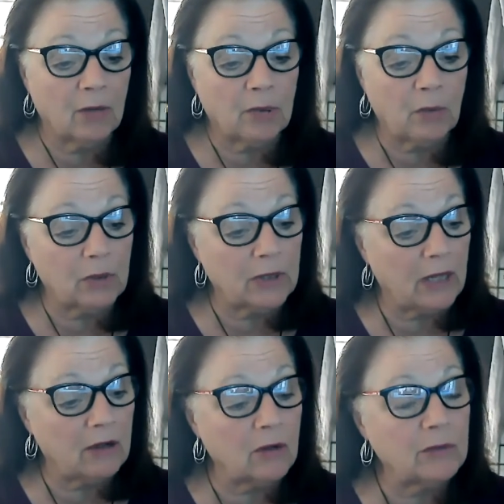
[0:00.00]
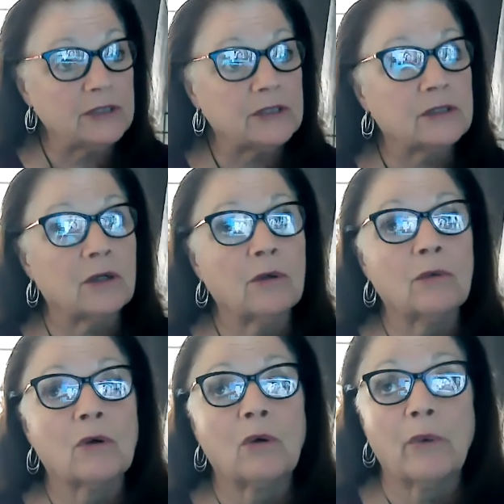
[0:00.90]
But we're not always
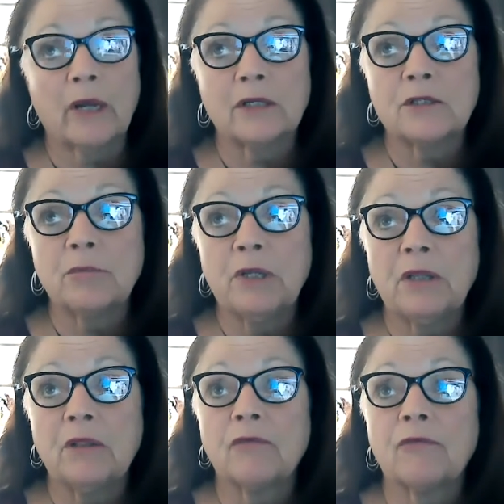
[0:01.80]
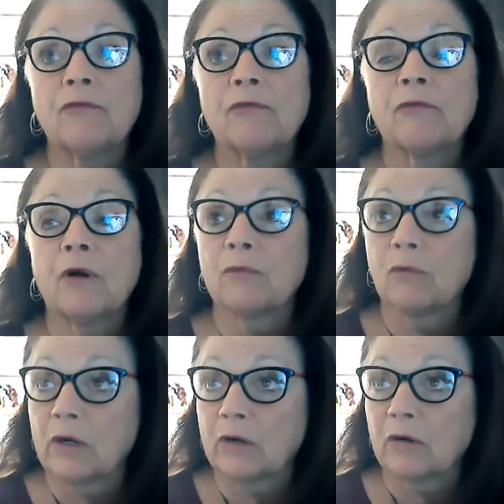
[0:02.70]
so quick to be the front
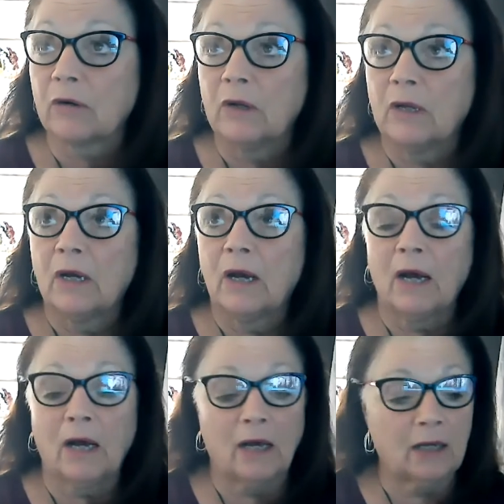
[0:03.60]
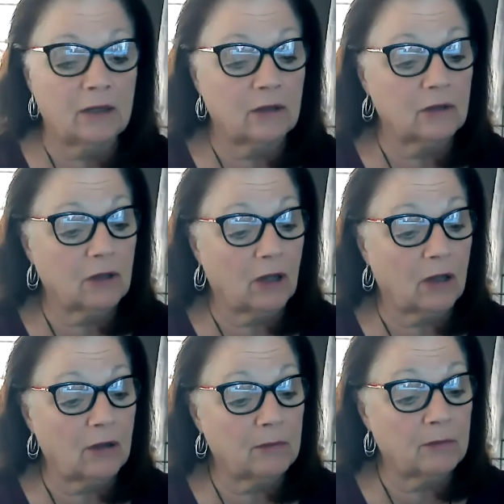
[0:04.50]
runner on
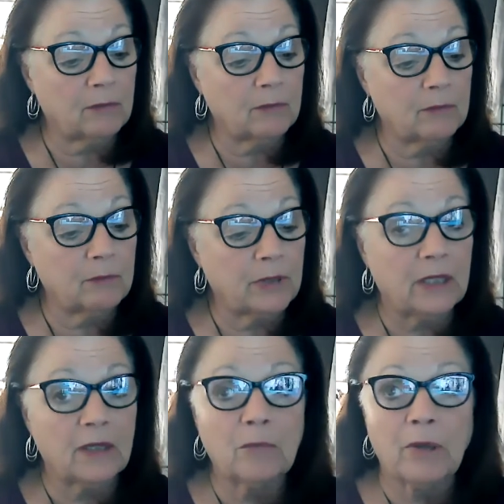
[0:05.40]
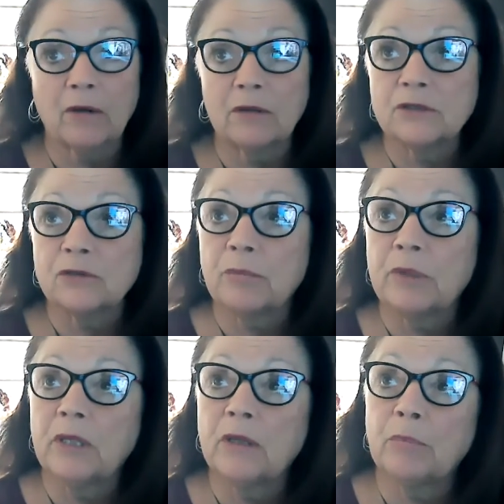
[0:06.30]
being embarrassed or
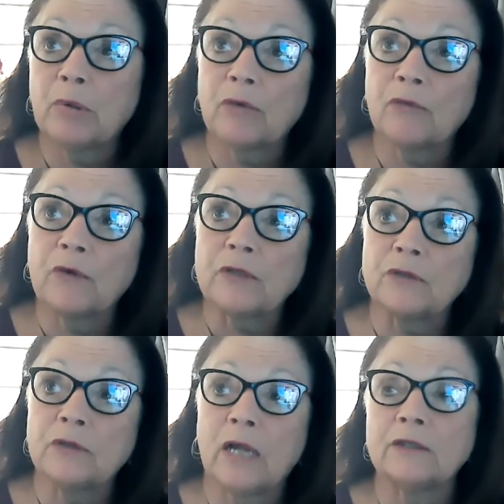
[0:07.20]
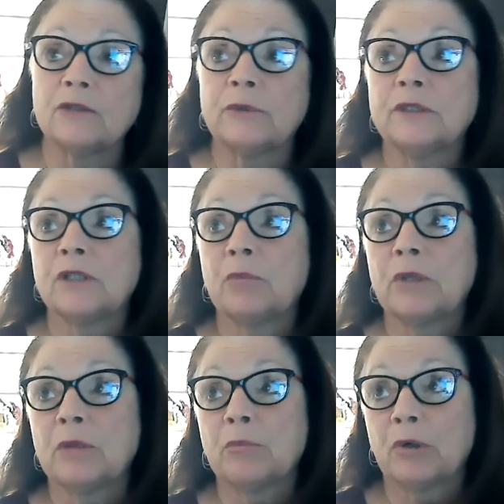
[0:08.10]
being imperfect or not doing
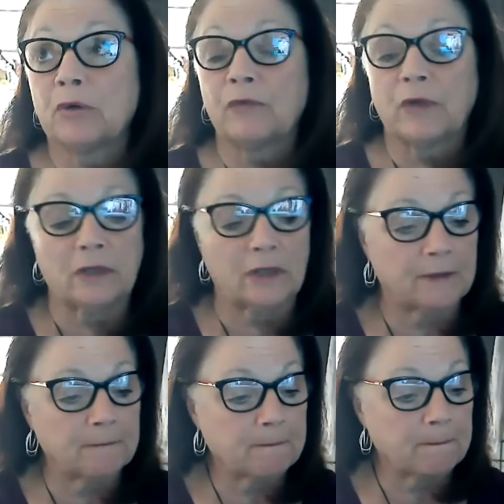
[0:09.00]
something perfectly.